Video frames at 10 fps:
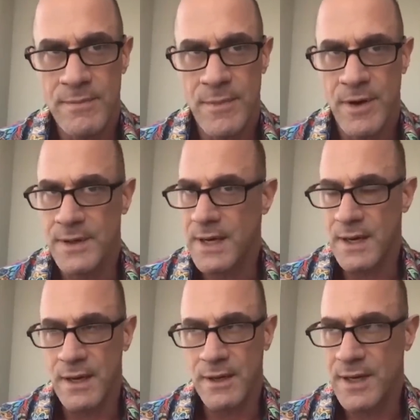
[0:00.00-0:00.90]
are
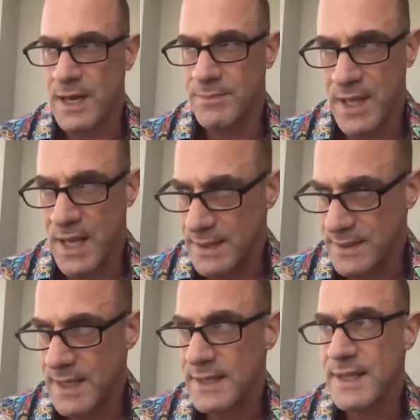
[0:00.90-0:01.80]
not blind.
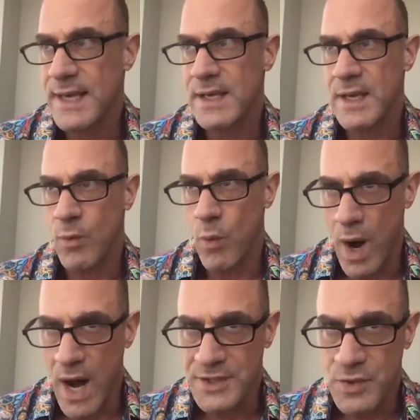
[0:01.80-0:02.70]
They
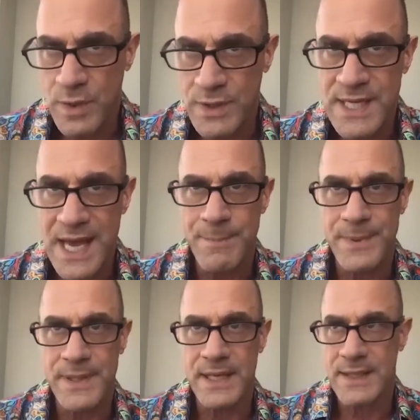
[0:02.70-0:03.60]
watch what's
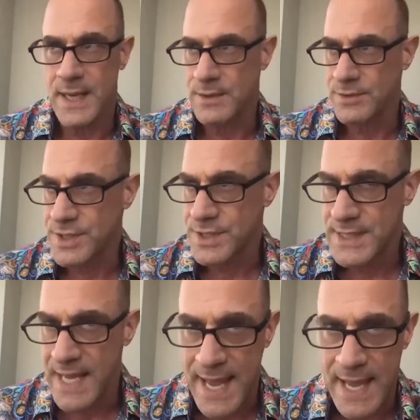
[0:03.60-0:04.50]
happening. They
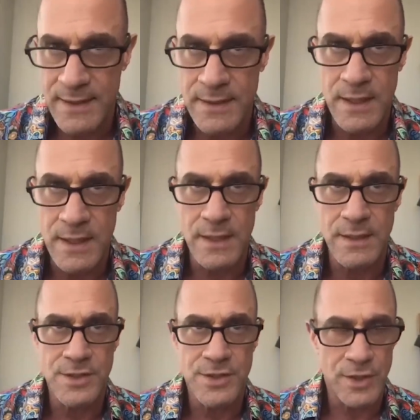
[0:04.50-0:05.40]
understand the
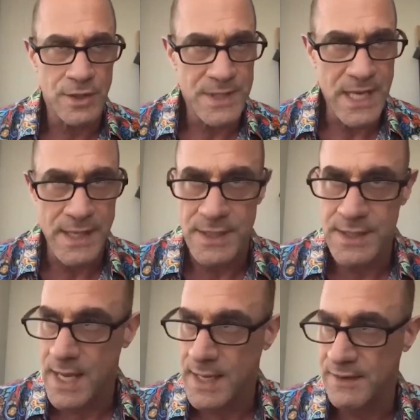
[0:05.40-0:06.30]
circumstances,
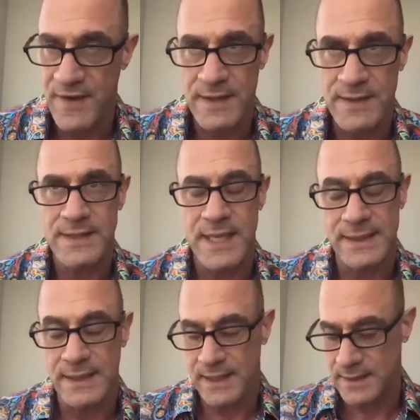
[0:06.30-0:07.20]
and if anything, they
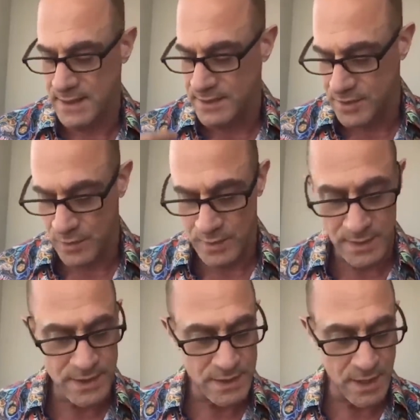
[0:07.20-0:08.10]
leaned into it.
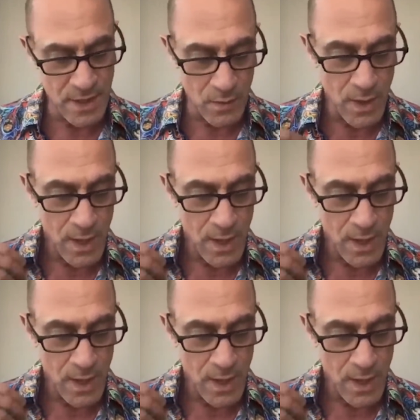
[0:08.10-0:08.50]
It's, you know,